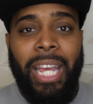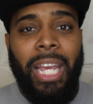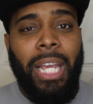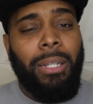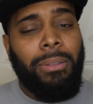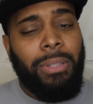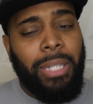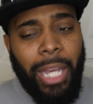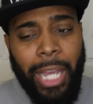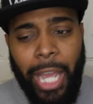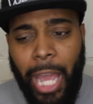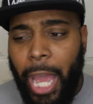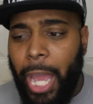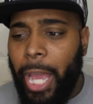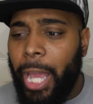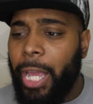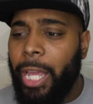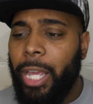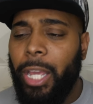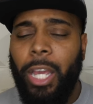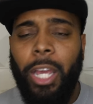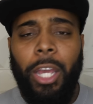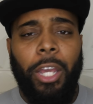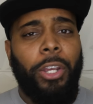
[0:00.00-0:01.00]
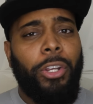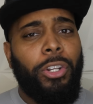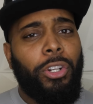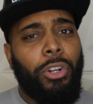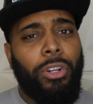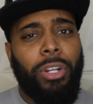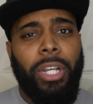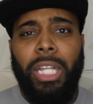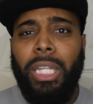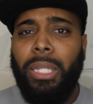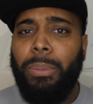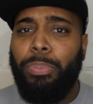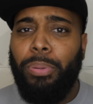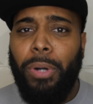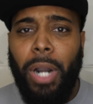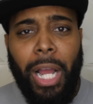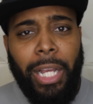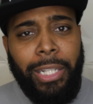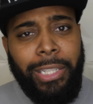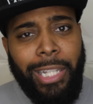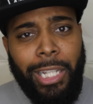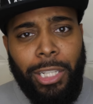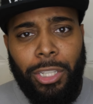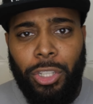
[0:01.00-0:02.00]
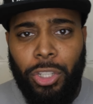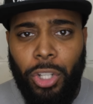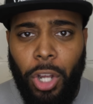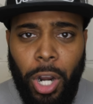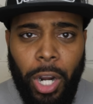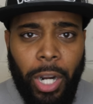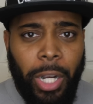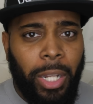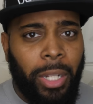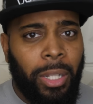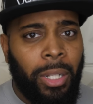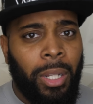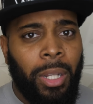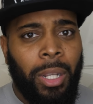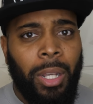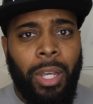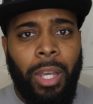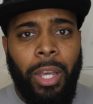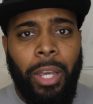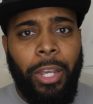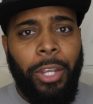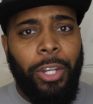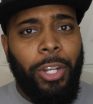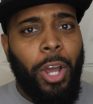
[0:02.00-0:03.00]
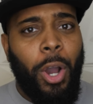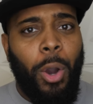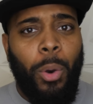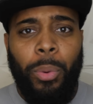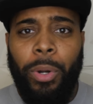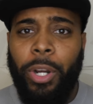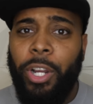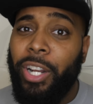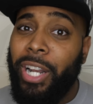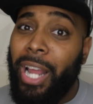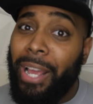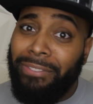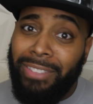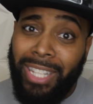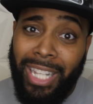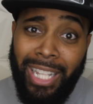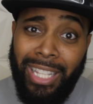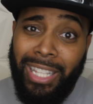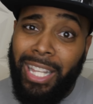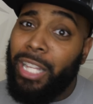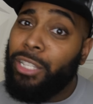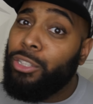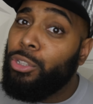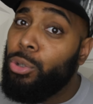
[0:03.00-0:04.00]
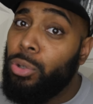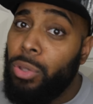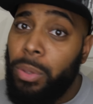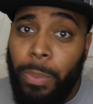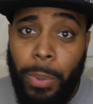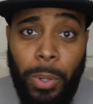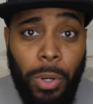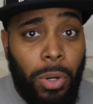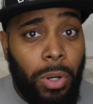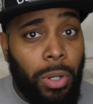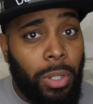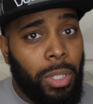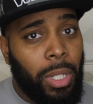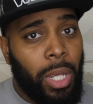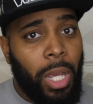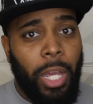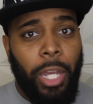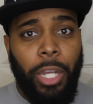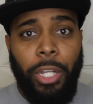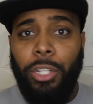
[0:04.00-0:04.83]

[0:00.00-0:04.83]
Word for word: He was like, hey, you know, to get the process started, you know, we're gonna have to get that tooth pulled.